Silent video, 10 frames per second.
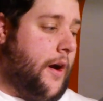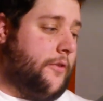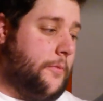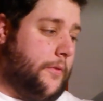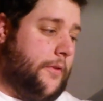
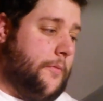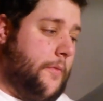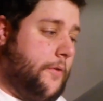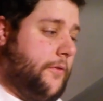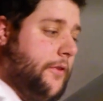possibly the
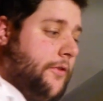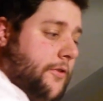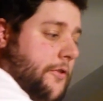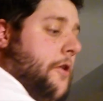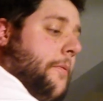most
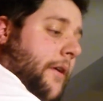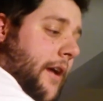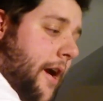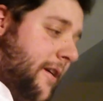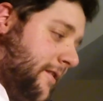disturbing
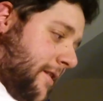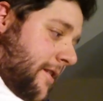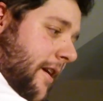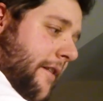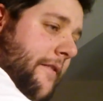
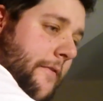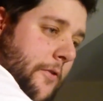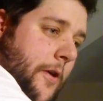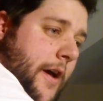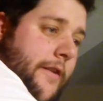character I've
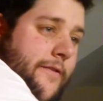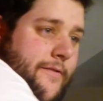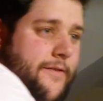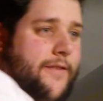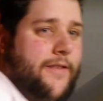ever read
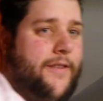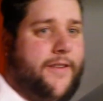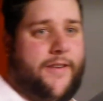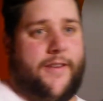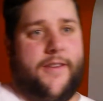
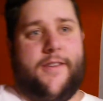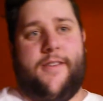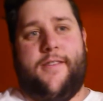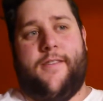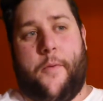
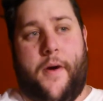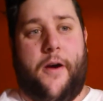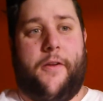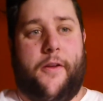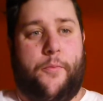
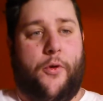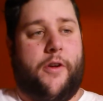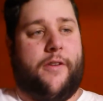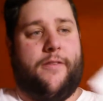about in a book.